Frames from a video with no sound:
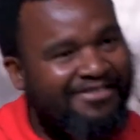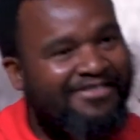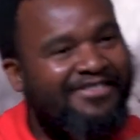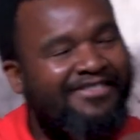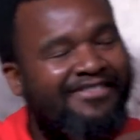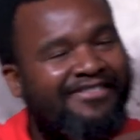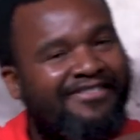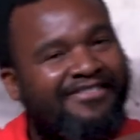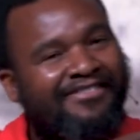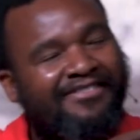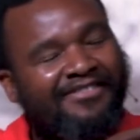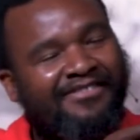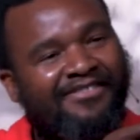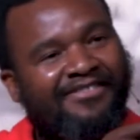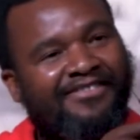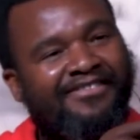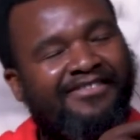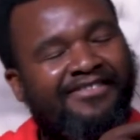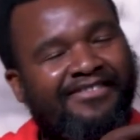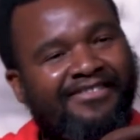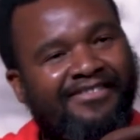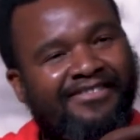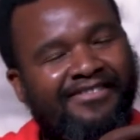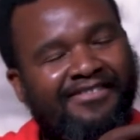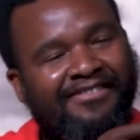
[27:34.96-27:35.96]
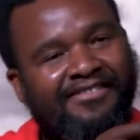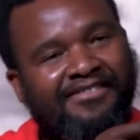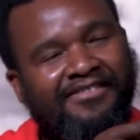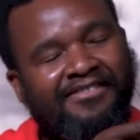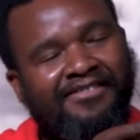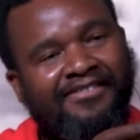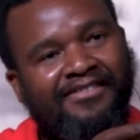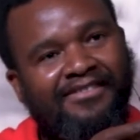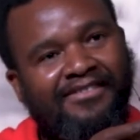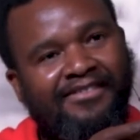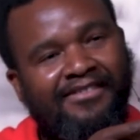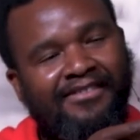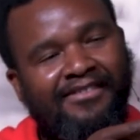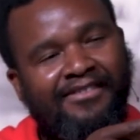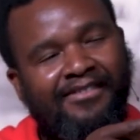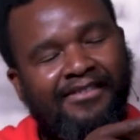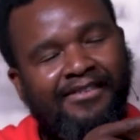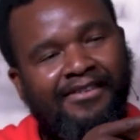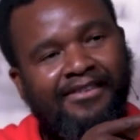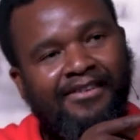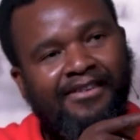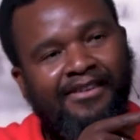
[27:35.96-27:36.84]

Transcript: Nobody speaks.